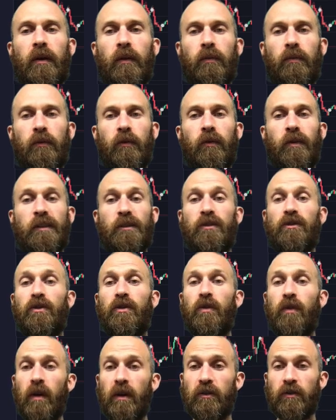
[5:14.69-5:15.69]
through its
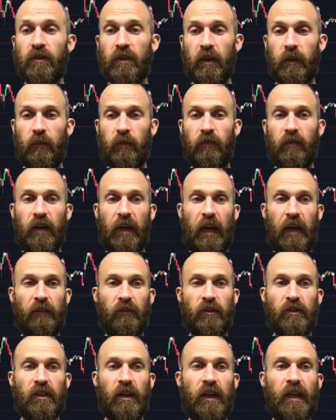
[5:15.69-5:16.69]
200 day moving
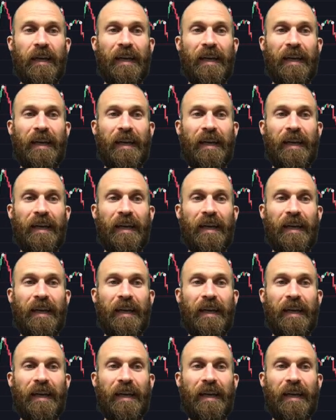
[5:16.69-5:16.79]
average,